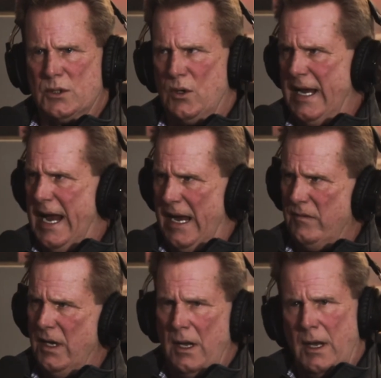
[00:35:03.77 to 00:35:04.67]
was going to have.
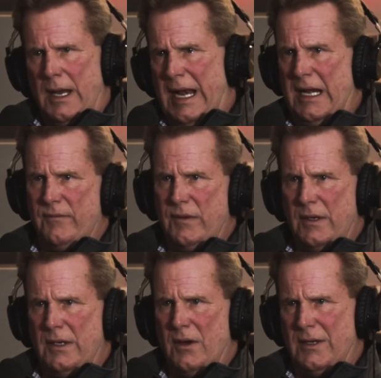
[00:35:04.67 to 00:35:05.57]
And
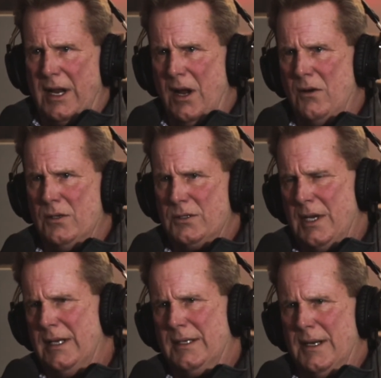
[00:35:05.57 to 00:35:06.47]
and they always
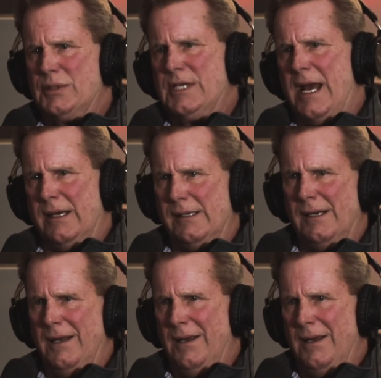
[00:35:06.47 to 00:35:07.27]
ended up saying,